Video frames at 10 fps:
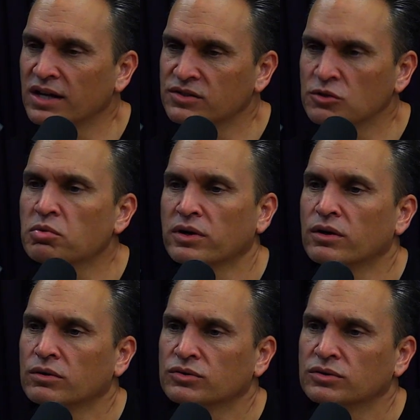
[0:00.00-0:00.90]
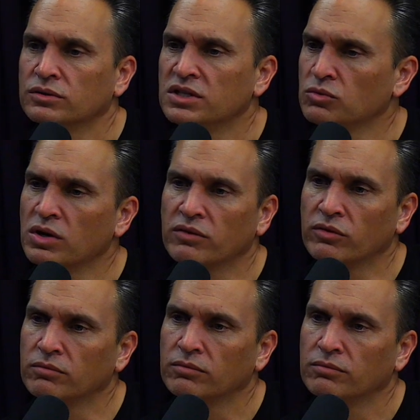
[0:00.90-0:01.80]
not superheroes. Neither one of
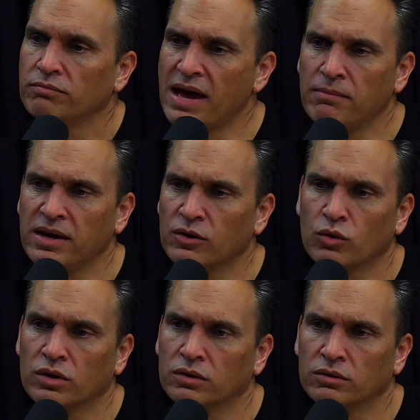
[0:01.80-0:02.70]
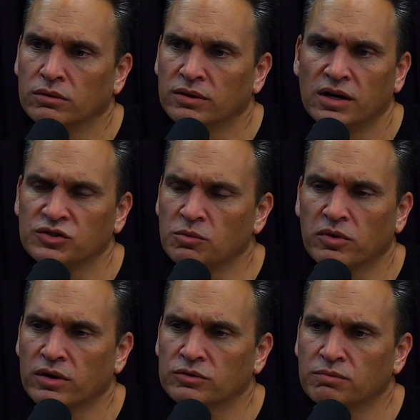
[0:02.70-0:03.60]
them. Batman they're not
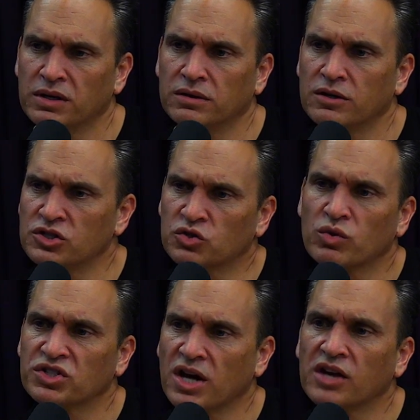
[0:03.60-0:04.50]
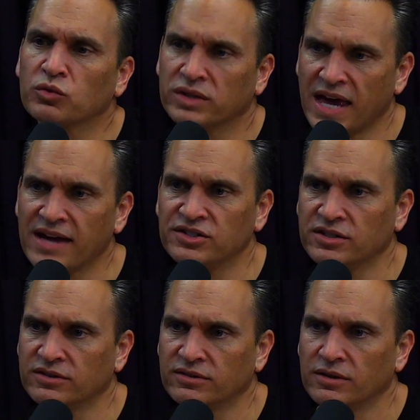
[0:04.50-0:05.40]
superheroes, but they're just rich guys with
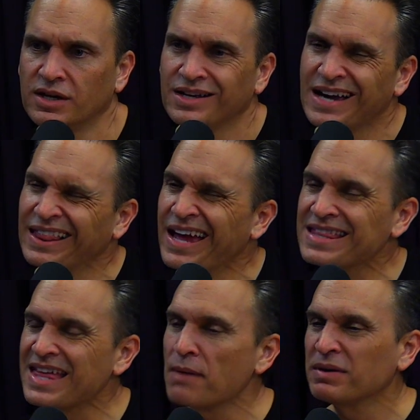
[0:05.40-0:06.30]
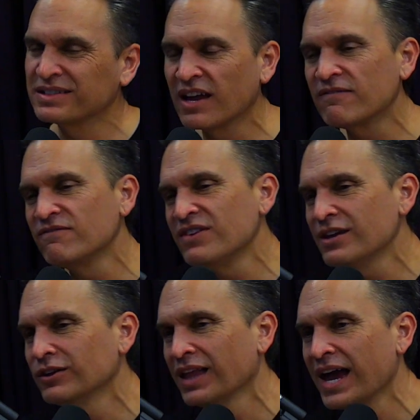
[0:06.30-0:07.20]
gadgets. Yeah. I like that because I
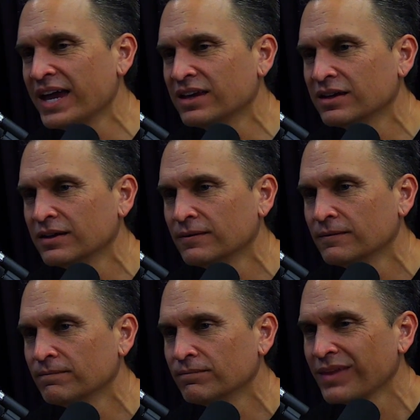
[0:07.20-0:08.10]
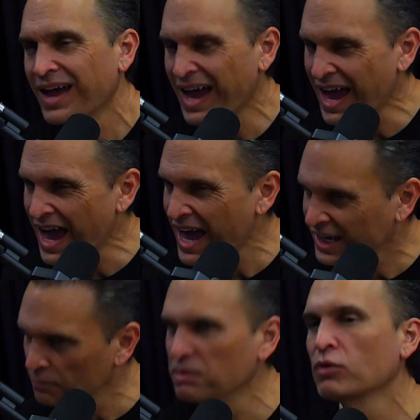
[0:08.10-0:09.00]
feel like I
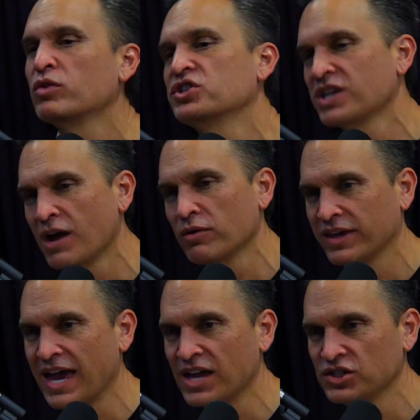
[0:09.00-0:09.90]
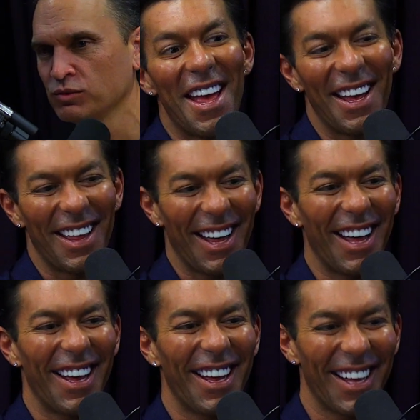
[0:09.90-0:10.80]
could be a rich guy with a gadget.
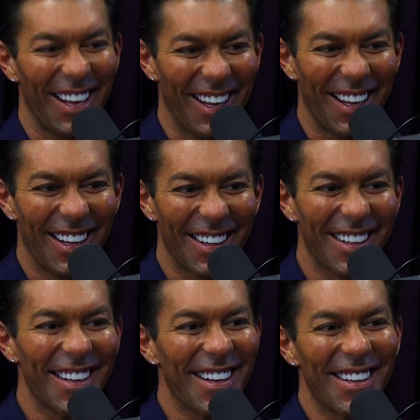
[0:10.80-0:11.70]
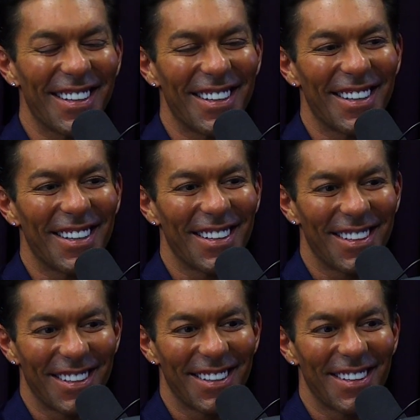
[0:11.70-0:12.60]
That could be me. I'm not going to be
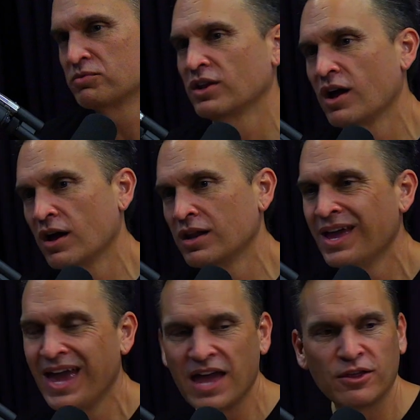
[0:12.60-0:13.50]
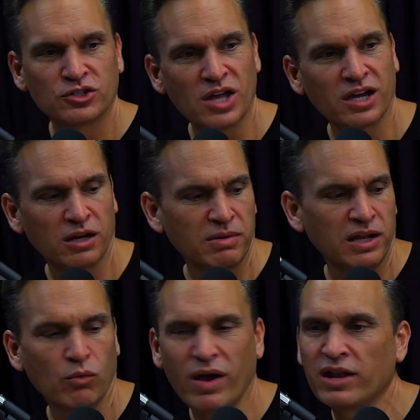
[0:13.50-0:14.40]
from Krypton, and there's not going to be
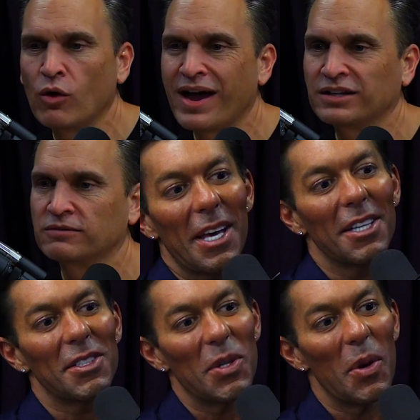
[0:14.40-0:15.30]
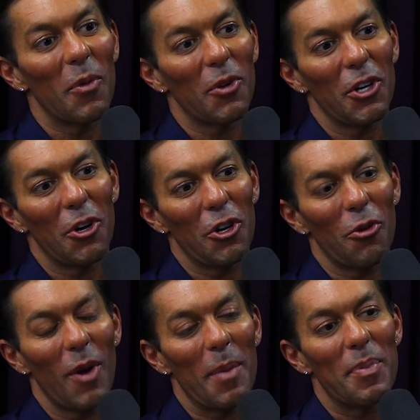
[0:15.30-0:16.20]
any radioactive spider that's going to bite me.
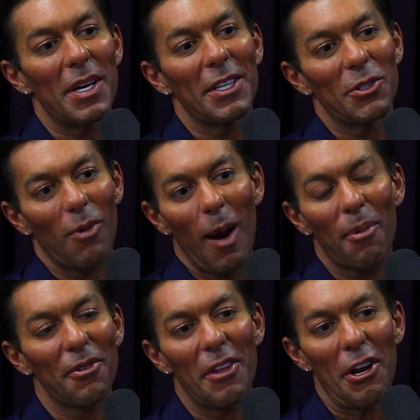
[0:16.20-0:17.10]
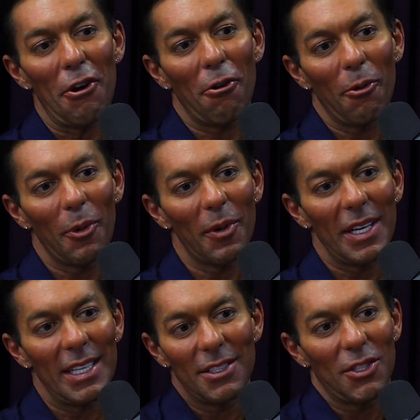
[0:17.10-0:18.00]
You're right, because Robert De Niro,
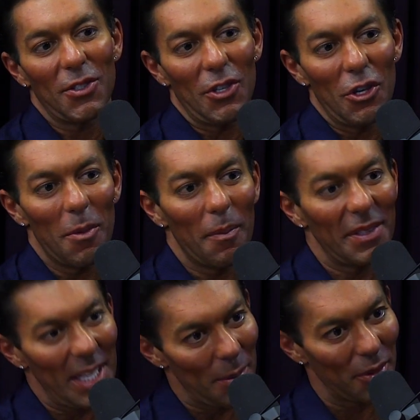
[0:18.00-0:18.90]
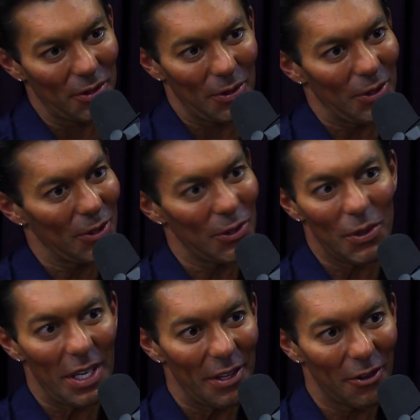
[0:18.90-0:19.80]
he's just a human, but then he puts on the
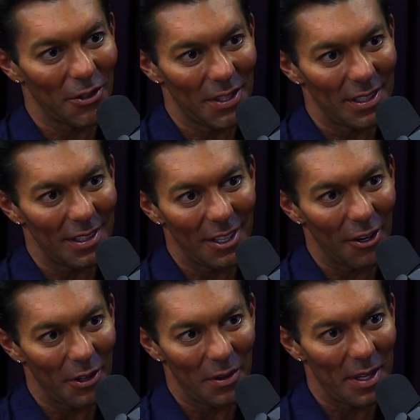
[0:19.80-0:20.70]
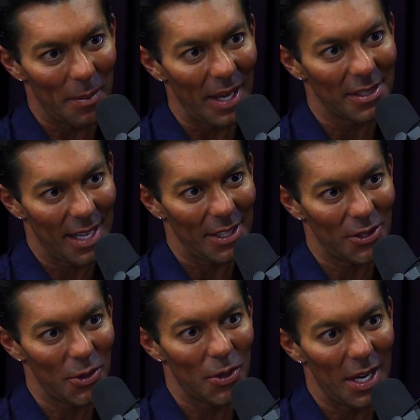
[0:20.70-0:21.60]
suit and he turns in, he makes that
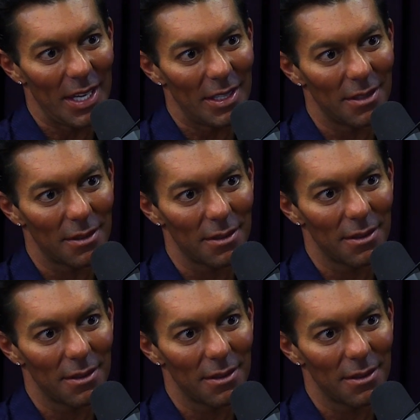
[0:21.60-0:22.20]
suit and he's